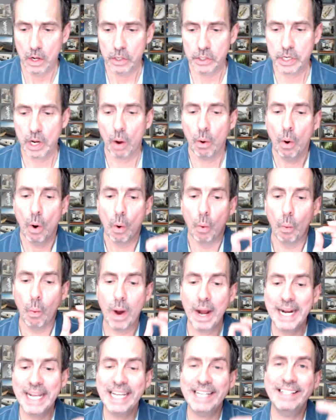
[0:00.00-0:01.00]
So
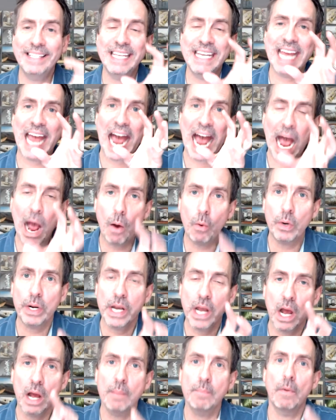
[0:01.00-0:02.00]
what is the
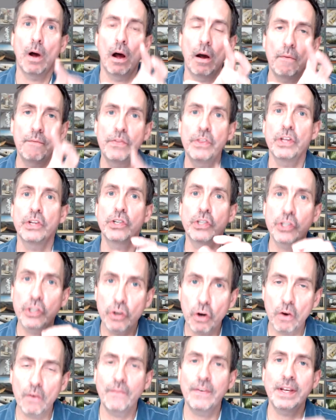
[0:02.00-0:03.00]
outcome of the
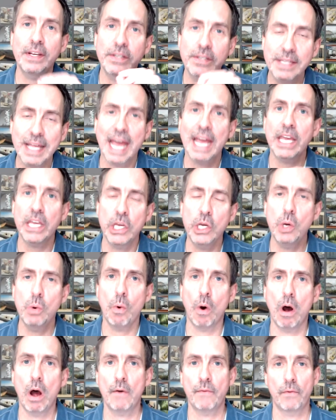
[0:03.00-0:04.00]
service that
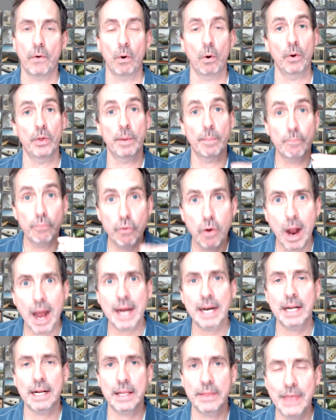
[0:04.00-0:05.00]
you offer or the
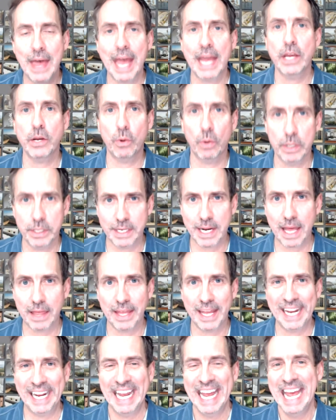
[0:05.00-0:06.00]
product that you're
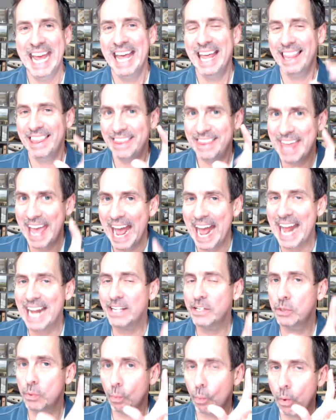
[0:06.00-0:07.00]
selling?
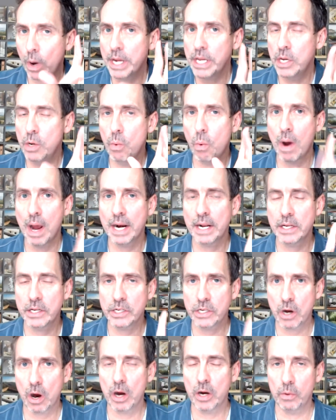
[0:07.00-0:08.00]
That's what you want to
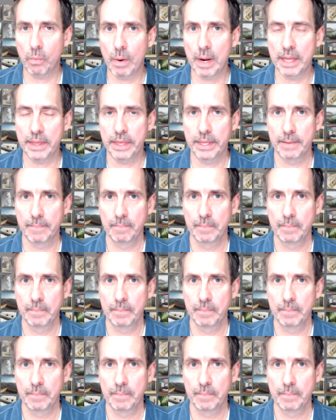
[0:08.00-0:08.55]
start with.